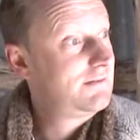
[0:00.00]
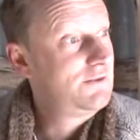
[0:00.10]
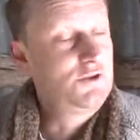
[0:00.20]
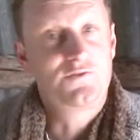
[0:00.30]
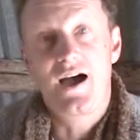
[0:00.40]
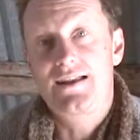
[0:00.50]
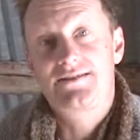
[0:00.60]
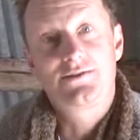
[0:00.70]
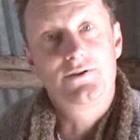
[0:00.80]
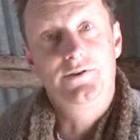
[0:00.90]
you've got it
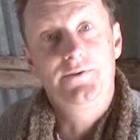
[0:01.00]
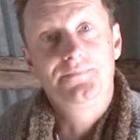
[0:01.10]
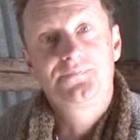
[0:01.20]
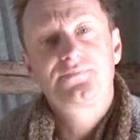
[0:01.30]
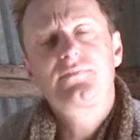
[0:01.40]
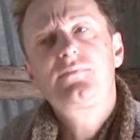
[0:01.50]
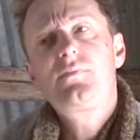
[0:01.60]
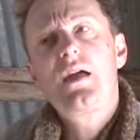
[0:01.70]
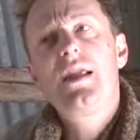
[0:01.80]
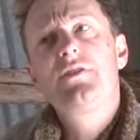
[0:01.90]
sold.
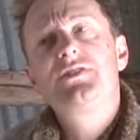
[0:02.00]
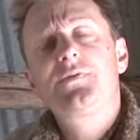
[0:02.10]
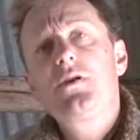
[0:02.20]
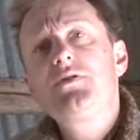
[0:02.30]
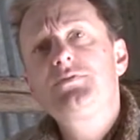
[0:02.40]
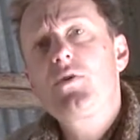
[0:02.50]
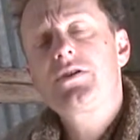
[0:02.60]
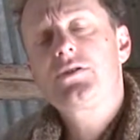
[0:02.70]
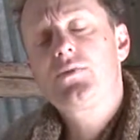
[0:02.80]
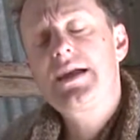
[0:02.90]
Now, this farmers
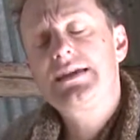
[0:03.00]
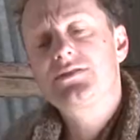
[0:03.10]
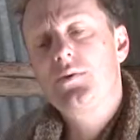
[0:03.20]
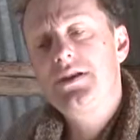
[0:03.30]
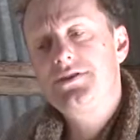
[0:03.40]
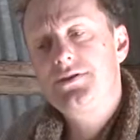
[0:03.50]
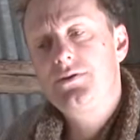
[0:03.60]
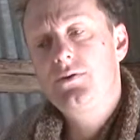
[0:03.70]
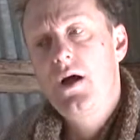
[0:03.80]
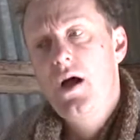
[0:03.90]
market grant is going
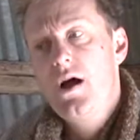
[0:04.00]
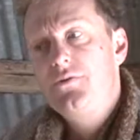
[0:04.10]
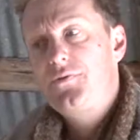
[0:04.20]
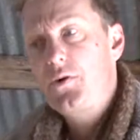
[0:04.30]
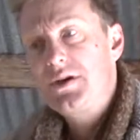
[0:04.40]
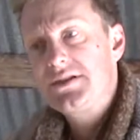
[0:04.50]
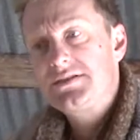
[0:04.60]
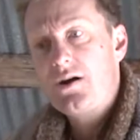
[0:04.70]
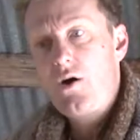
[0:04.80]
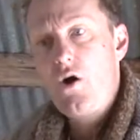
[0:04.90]
to
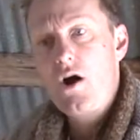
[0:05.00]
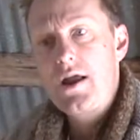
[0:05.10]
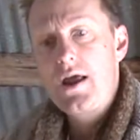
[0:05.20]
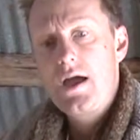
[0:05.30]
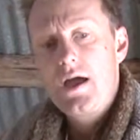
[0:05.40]
focus on